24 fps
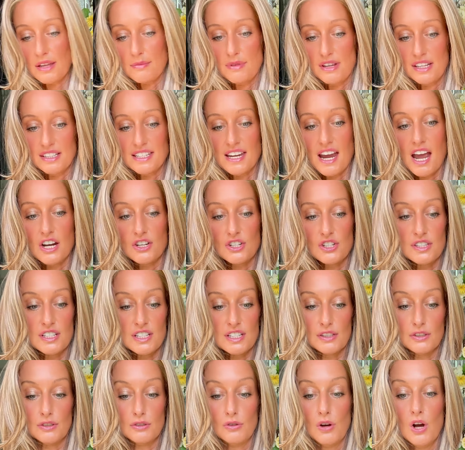let me attach
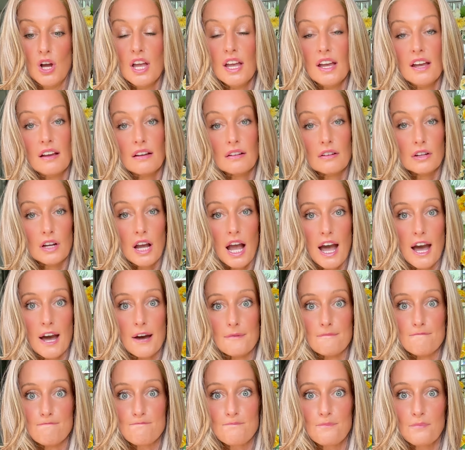this little
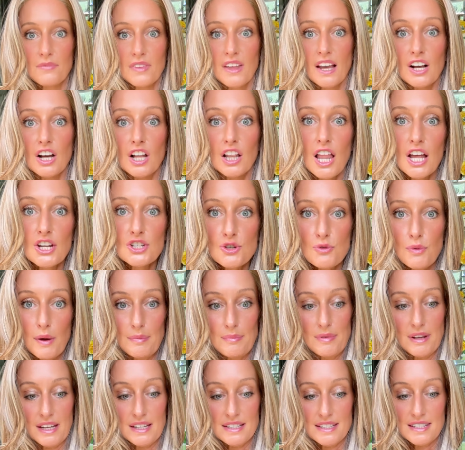clutch one,
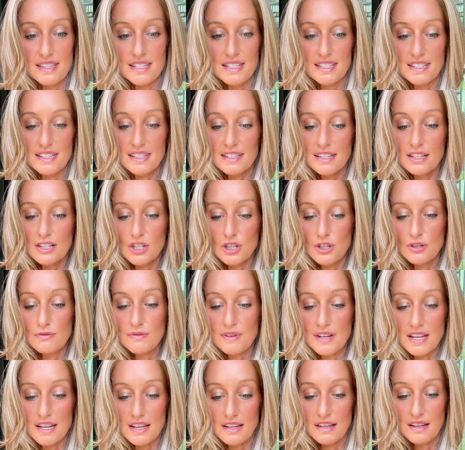because this is a
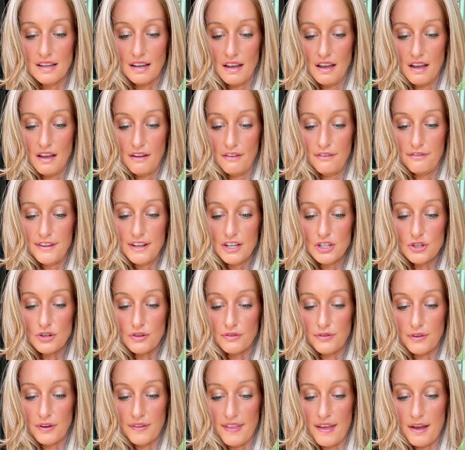unique feature
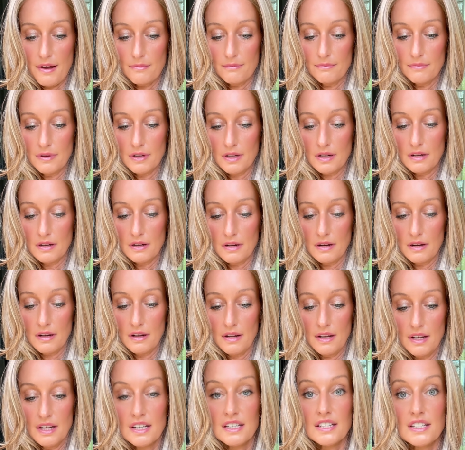for them.
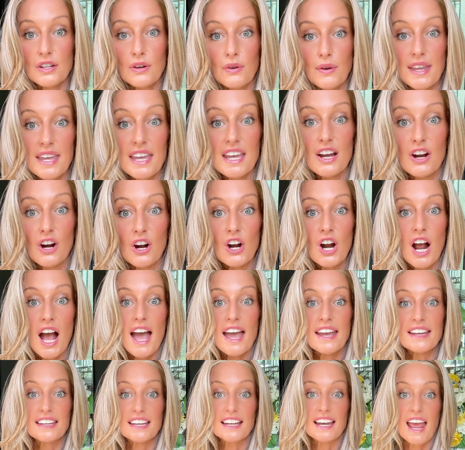So here
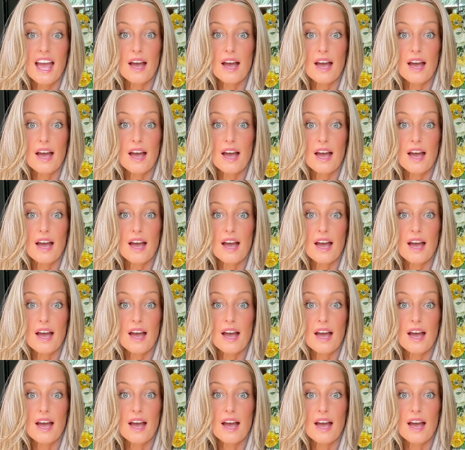I can